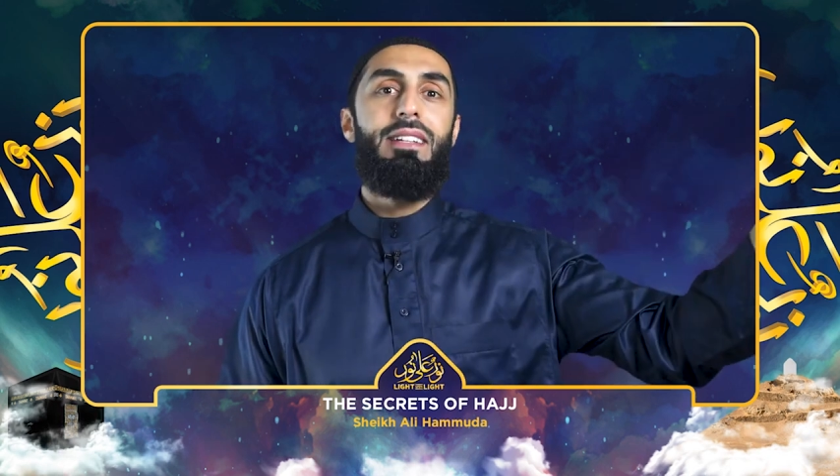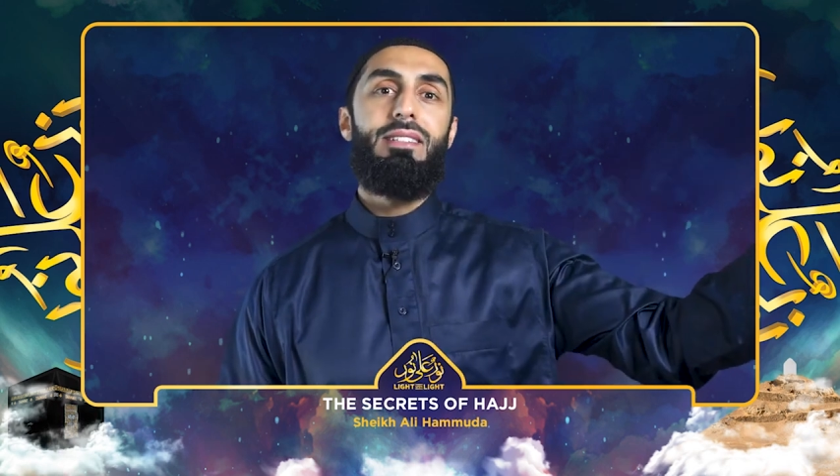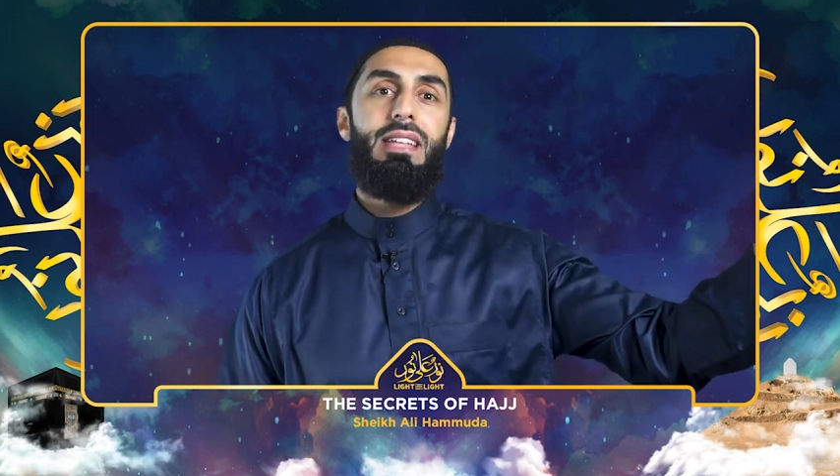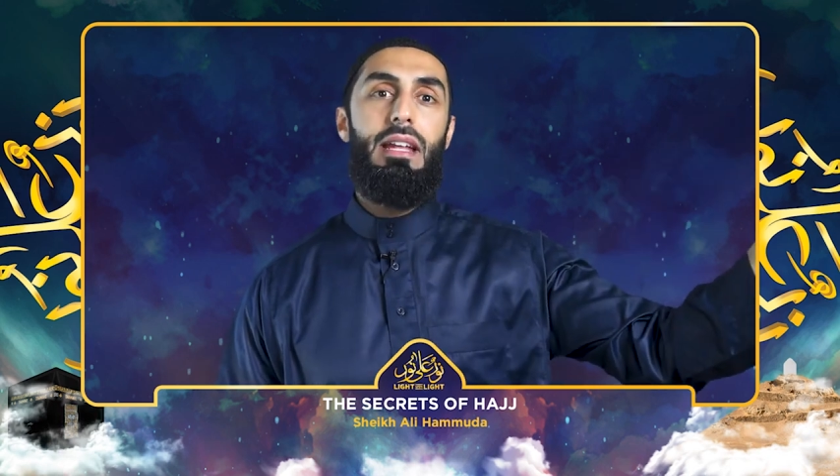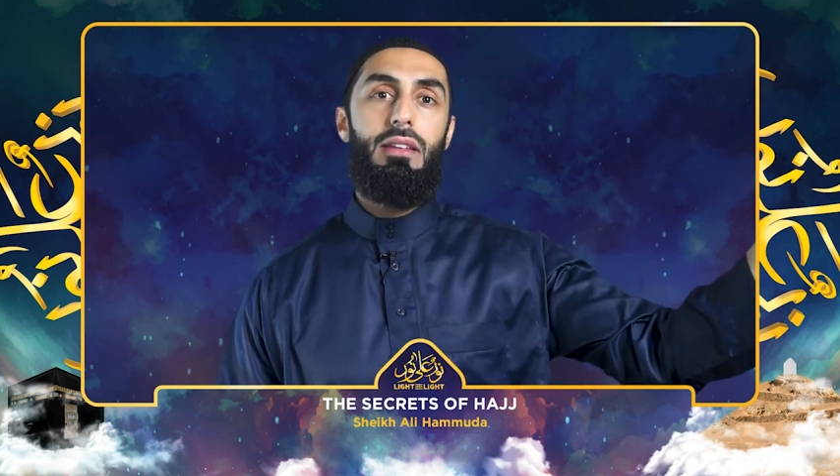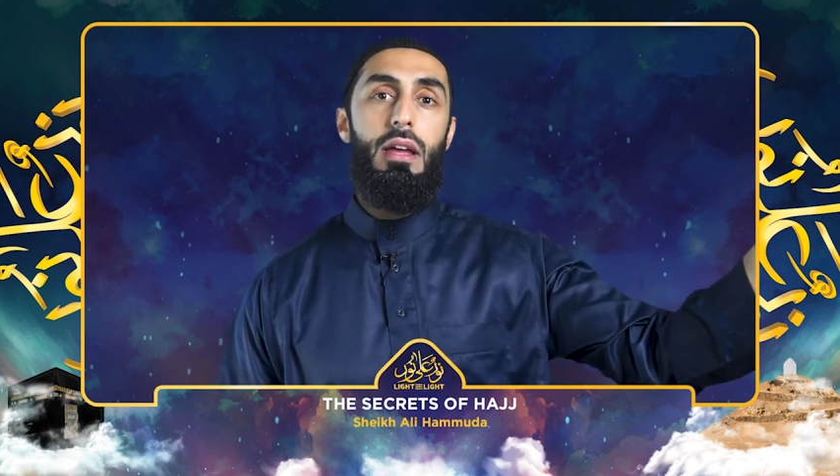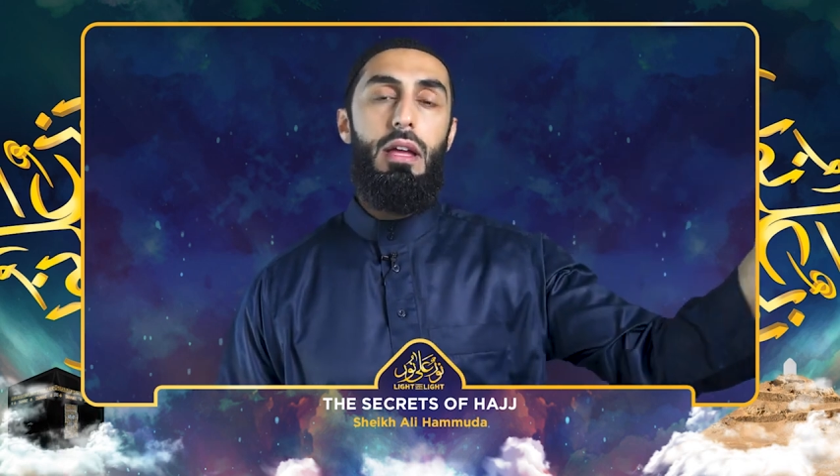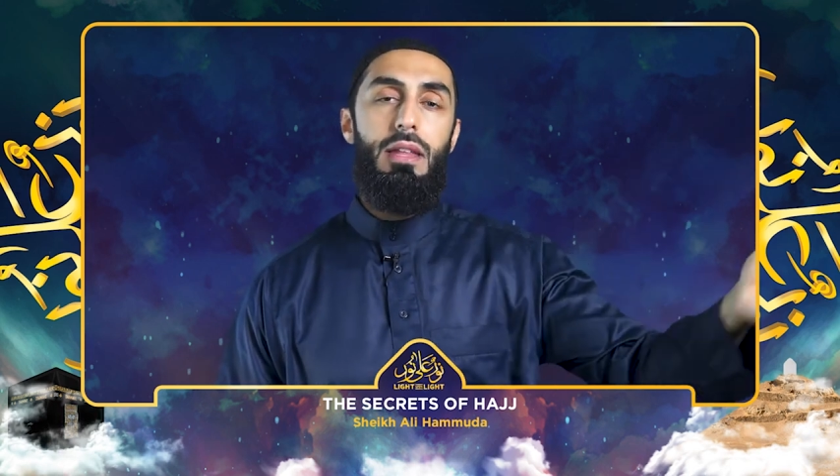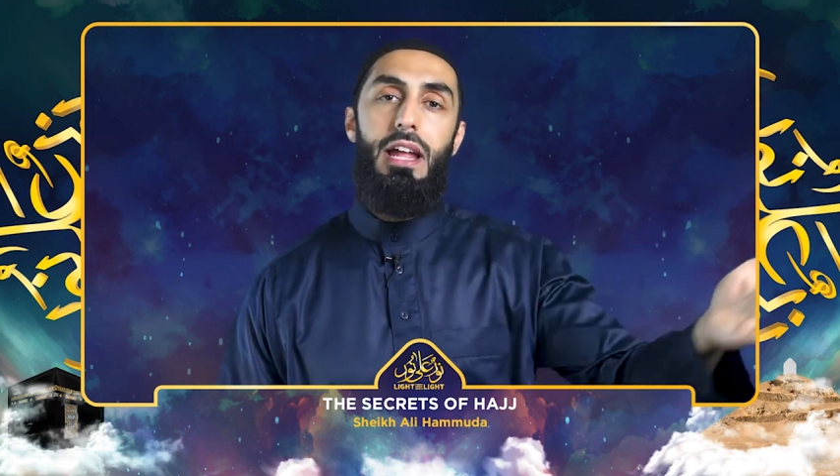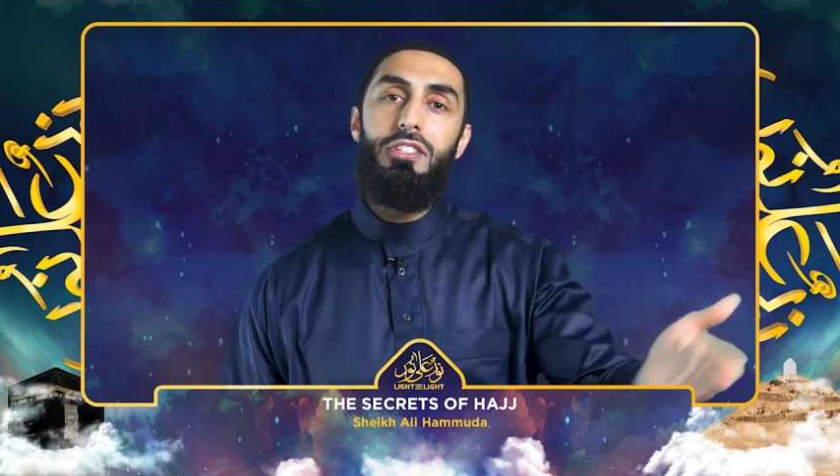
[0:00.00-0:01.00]
instead,
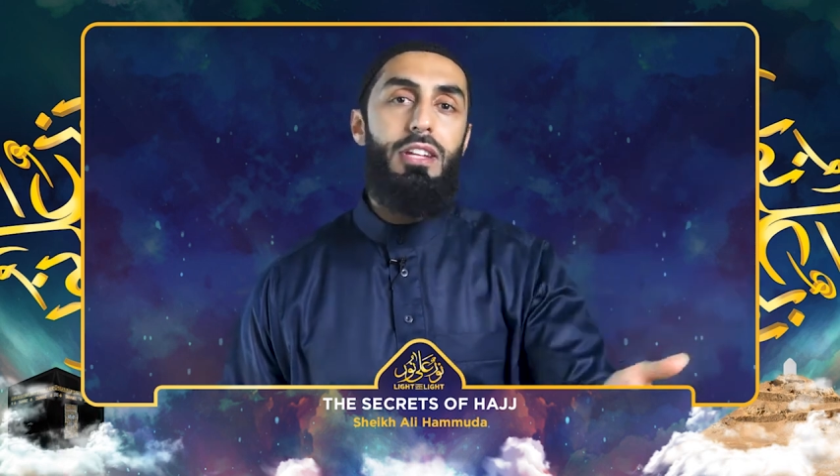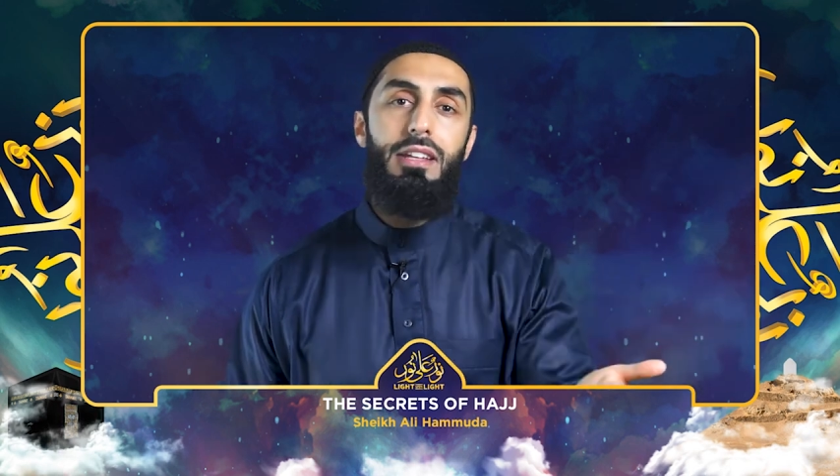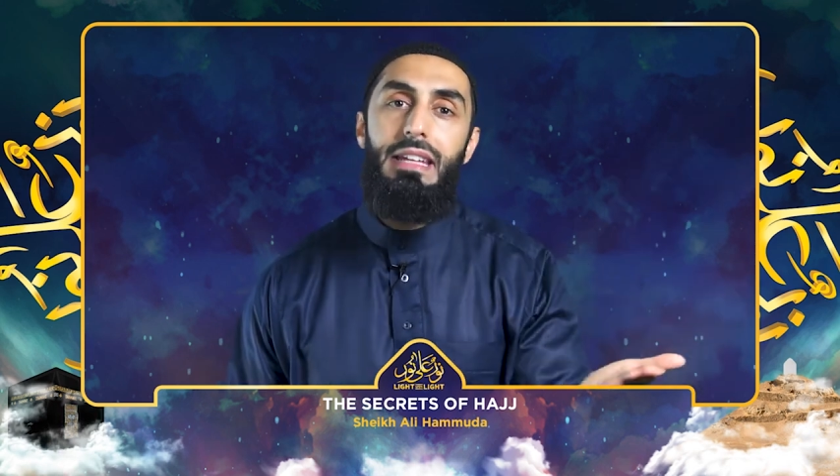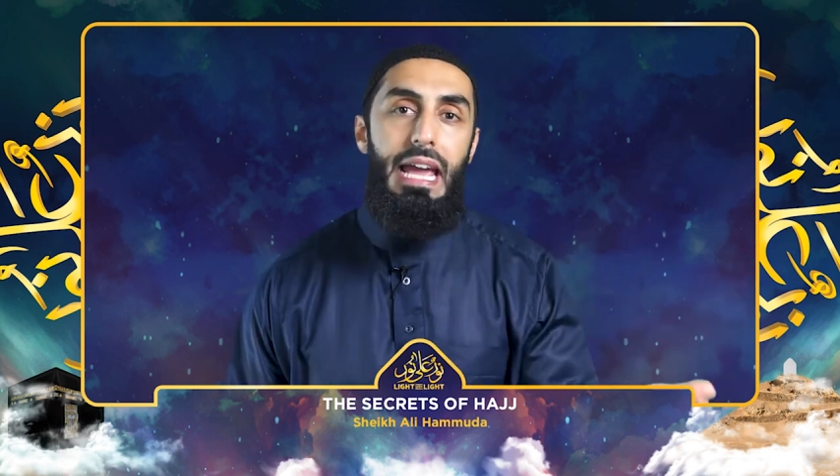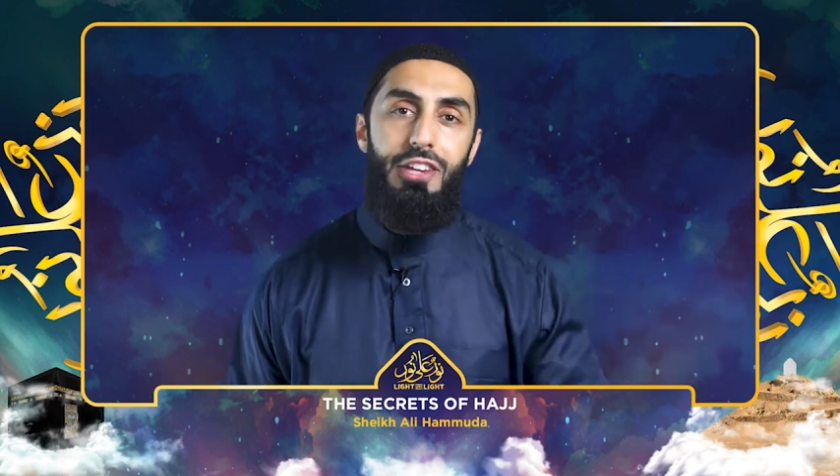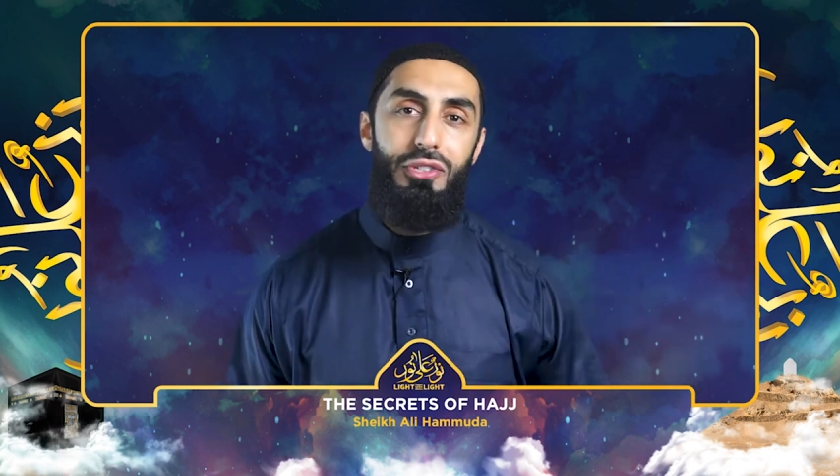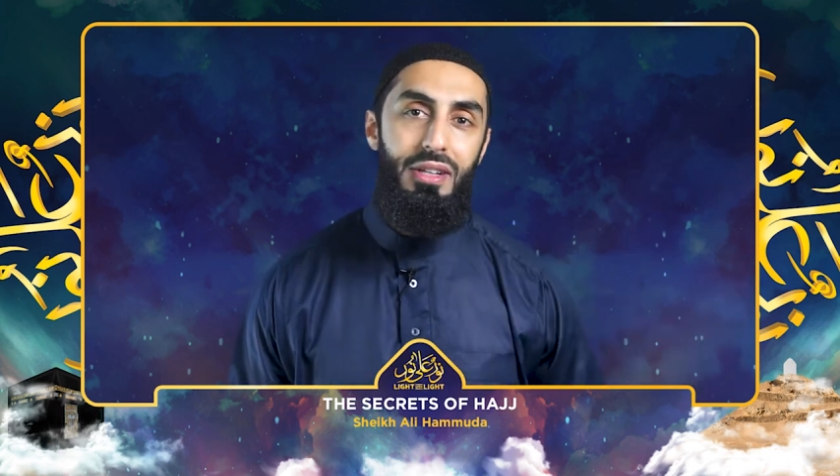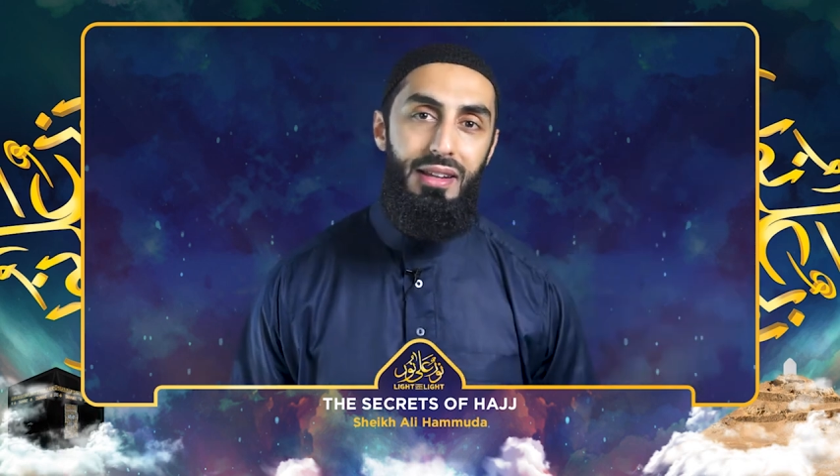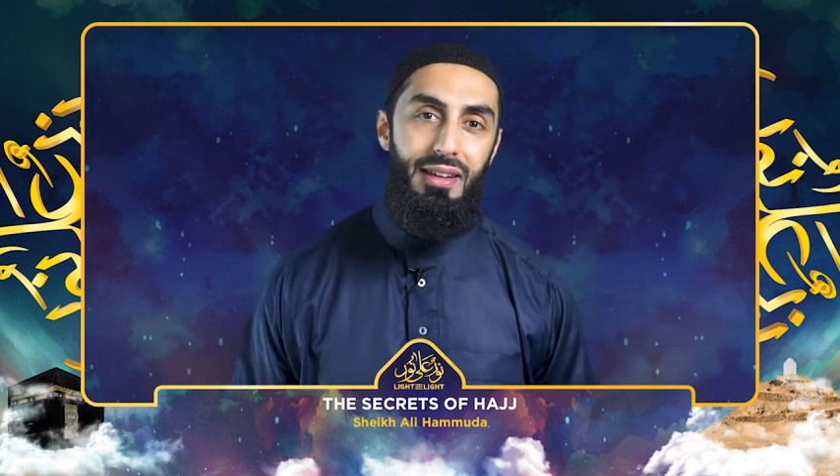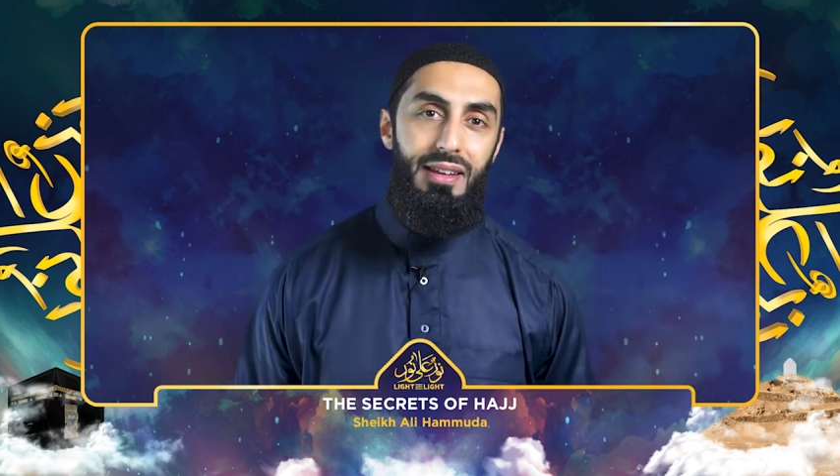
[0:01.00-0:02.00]
that is an indication